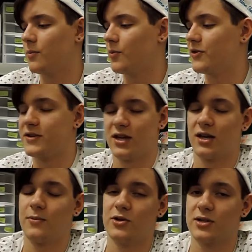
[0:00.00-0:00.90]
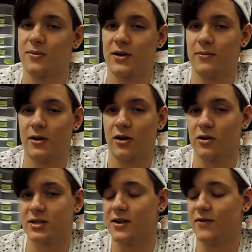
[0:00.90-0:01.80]
With the tank I'm using, I'm keeping it
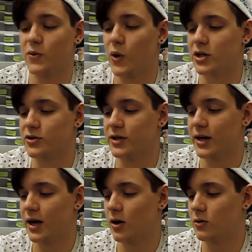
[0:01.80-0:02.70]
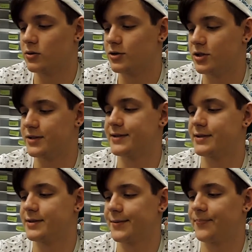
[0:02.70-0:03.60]
on 70 watts right now, just
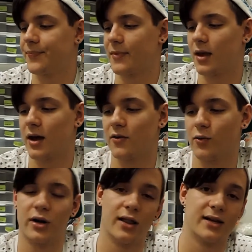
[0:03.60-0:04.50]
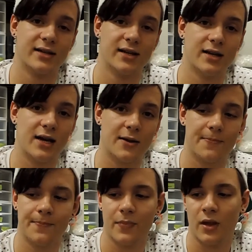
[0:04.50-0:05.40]
out of what I like to hit it
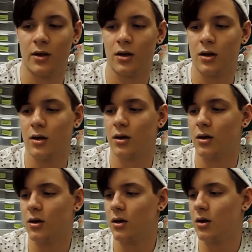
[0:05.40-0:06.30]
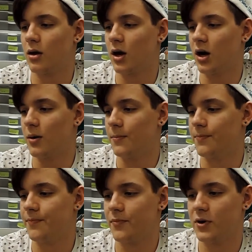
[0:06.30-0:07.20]
at.
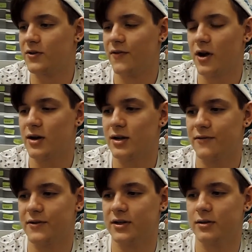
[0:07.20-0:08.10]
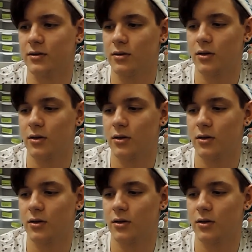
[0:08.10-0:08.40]
But it's very nifty.